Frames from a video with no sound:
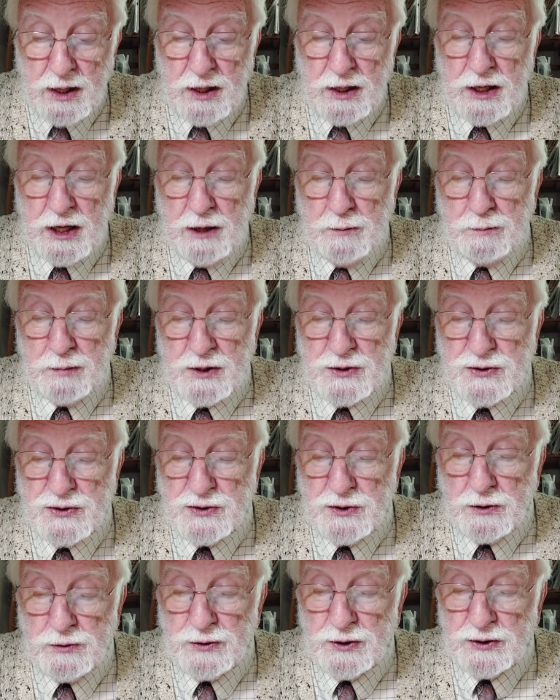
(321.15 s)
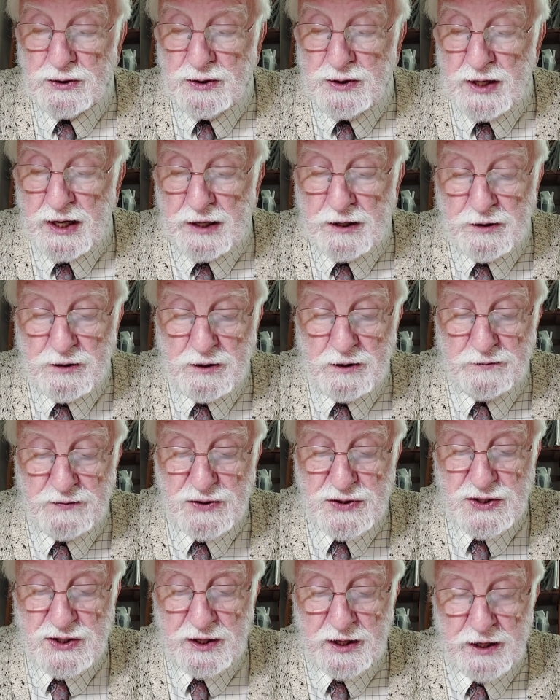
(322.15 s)
He must know that negative
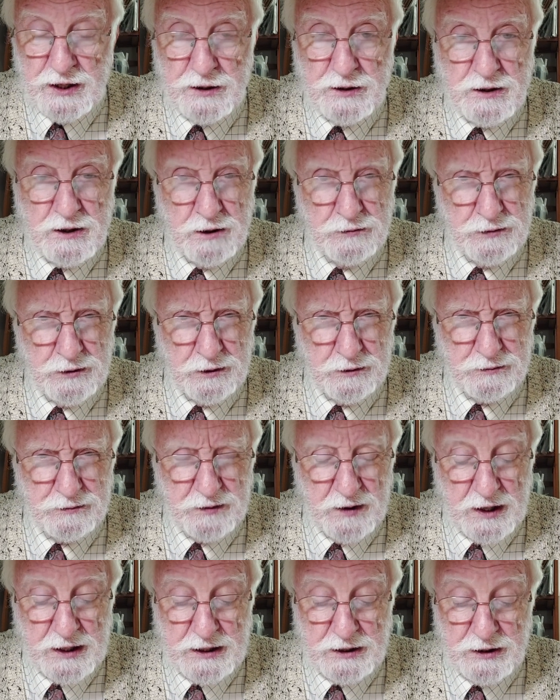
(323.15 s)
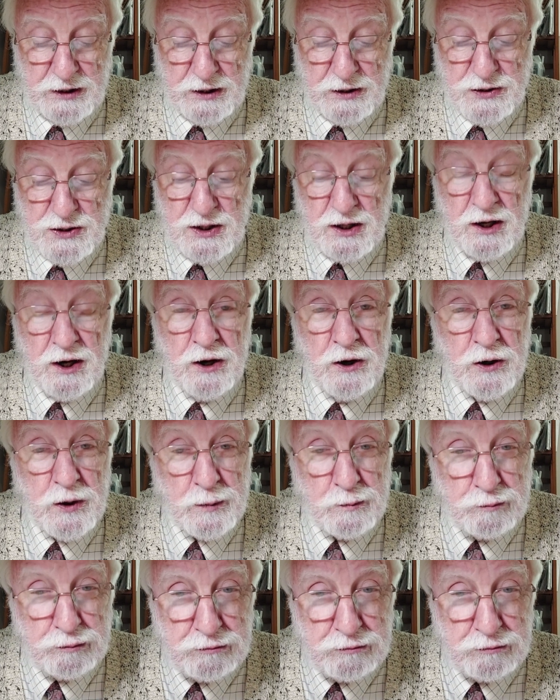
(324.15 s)
scientific findings can't